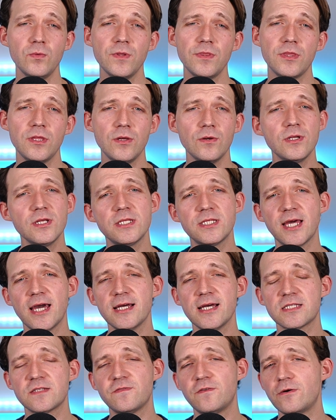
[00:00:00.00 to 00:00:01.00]
with unit
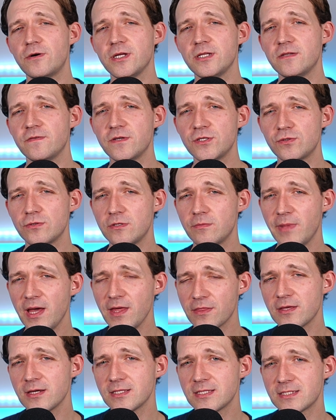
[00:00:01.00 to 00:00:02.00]
tests for individual
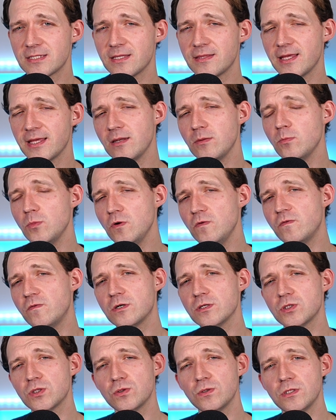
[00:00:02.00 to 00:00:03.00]
methods and then move
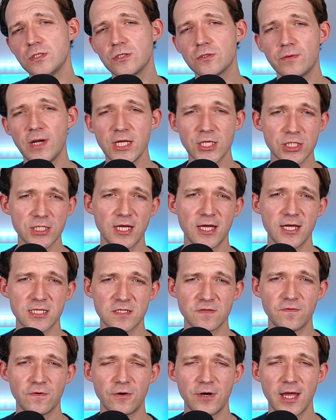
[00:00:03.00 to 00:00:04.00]
on to integration
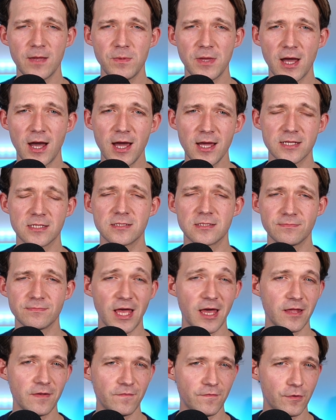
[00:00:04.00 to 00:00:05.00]
tests for APIs.
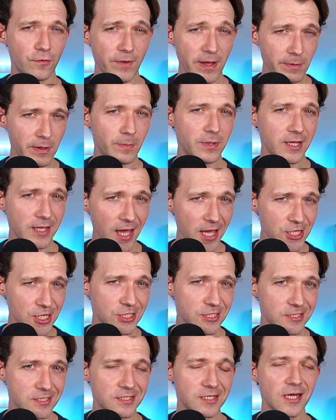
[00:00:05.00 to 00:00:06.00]
And for web
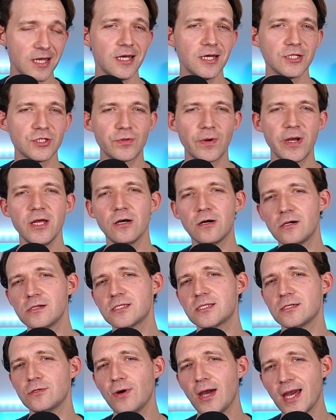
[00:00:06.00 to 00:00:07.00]
applications, try
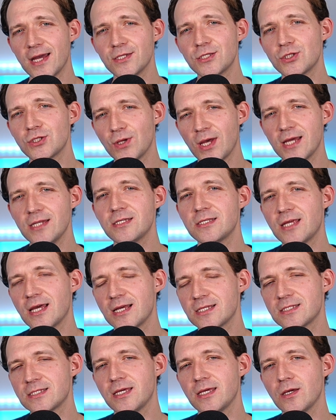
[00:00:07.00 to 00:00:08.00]
also end-to-end -end
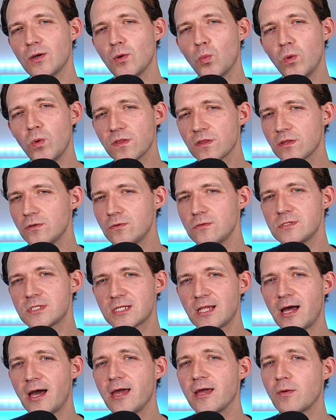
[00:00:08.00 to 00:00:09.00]
testing with tools
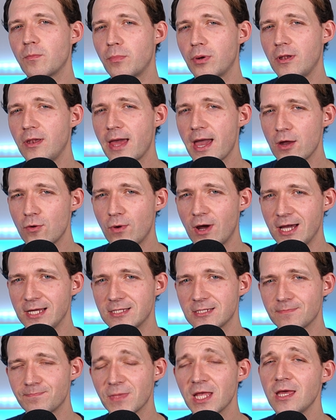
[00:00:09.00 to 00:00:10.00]
like
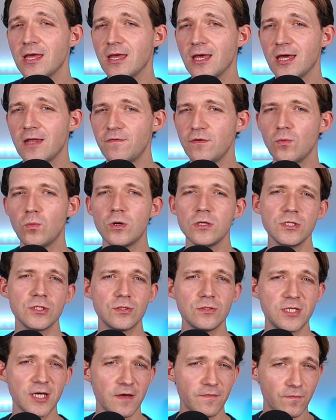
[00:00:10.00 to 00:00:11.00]
Playwright. And if you want
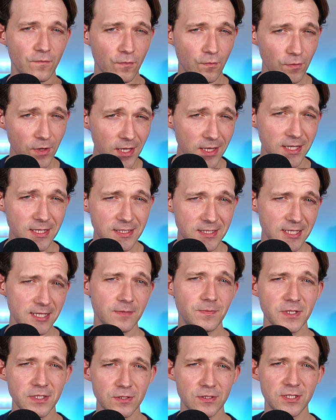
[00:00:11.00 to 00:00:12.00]
to dive really
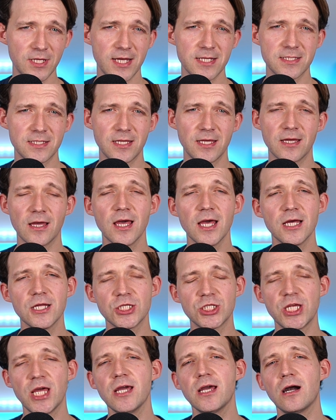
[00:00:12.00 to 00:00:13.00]
deep into testing,
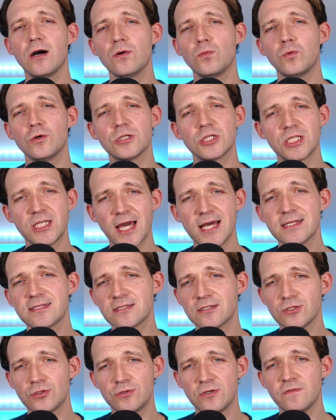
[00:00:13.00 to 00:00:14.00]
check out what
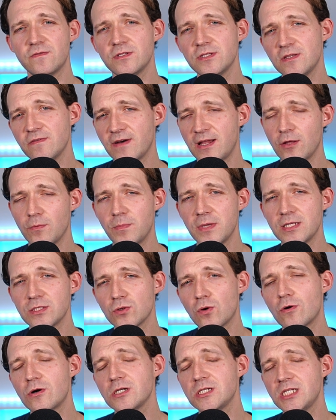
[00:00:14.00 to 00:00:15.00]
test-driven development deployment
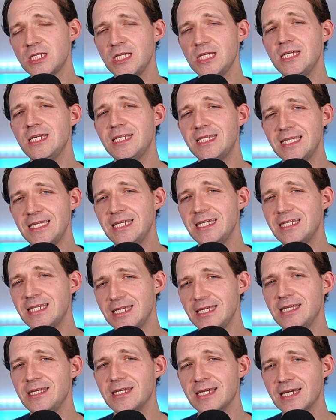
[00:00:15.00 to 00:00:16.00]
or TDD